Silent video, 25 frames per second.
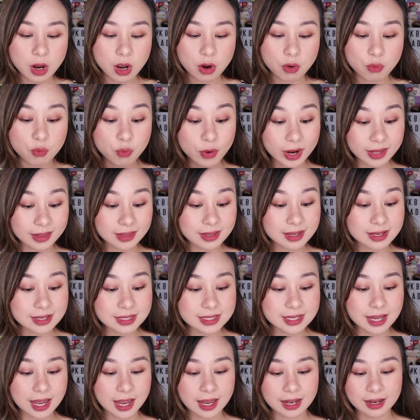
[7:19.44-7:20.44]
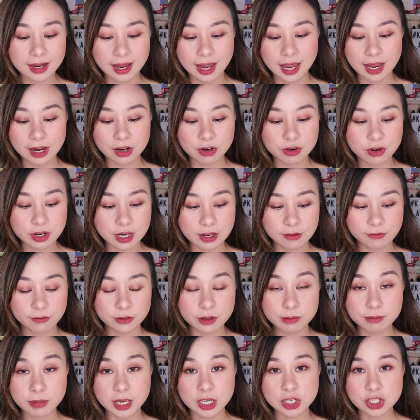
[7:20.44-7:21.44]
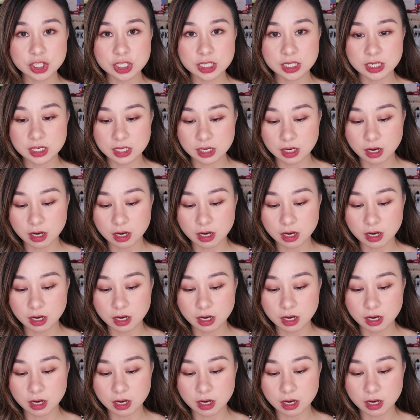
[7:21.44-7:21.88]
redness and angry inflammation